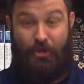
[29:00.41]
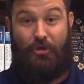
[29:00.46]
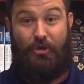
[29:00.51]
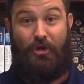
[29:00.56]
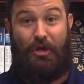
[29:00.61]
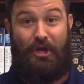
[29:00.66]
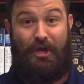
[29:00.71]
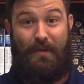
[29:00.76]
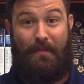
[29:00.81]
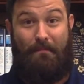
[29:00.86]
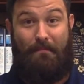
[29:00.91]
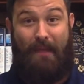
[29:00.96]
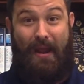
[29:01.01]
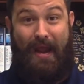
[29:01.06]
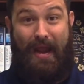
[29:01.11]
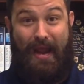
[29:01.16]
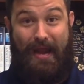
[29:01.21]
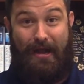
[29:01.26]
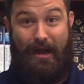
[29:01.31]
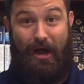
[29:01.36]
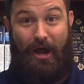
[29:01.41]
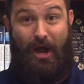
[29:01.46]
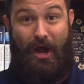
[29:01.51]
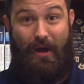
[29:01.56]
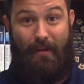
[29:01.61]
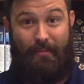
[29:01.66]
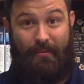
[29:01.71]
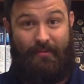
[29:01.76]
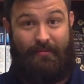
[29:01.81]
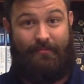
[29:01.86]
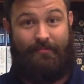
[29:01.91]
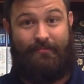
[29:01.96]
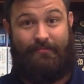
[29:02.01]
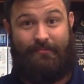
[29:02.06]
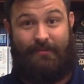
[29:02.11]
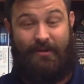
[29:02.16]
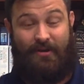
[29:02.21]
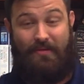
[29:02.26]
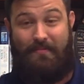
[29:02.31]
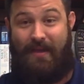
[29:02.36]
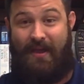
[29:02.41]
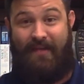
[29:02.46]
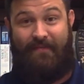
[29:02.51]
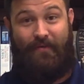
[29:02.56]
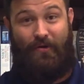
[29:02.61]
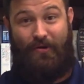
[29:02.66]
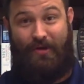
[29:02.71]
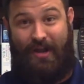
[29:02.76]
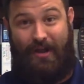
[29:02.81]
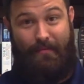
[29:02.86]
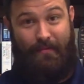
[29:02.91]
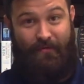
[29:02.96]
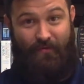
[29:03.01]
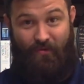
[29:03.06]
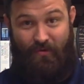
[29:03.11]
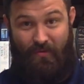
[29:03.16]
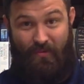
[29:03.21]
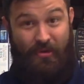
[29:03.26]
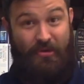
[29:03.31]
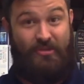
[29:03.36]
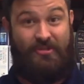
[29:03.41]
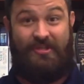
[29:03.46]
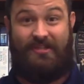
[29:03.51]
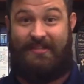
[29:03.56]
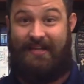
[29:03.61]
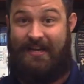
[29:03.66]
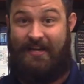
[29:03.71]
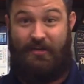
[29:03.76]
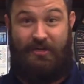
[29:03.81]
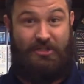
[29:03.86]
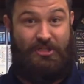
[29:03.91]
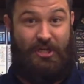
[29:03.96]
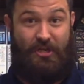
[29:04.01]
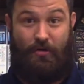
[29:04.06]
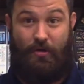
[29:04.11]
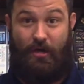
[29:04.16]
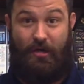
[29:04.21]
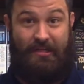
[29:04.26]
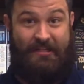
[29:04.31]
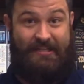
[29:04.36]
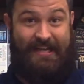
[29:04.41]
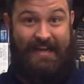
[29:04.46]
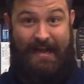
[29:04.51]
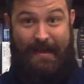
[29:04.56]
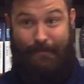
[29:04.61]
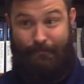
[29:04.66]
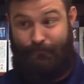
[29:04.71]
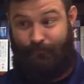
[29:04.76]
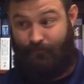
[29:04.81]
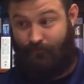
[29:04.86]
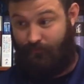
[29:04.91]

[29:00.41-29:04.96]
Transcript: you need to man up. And you may have heard that before. We used to say to each other all the time.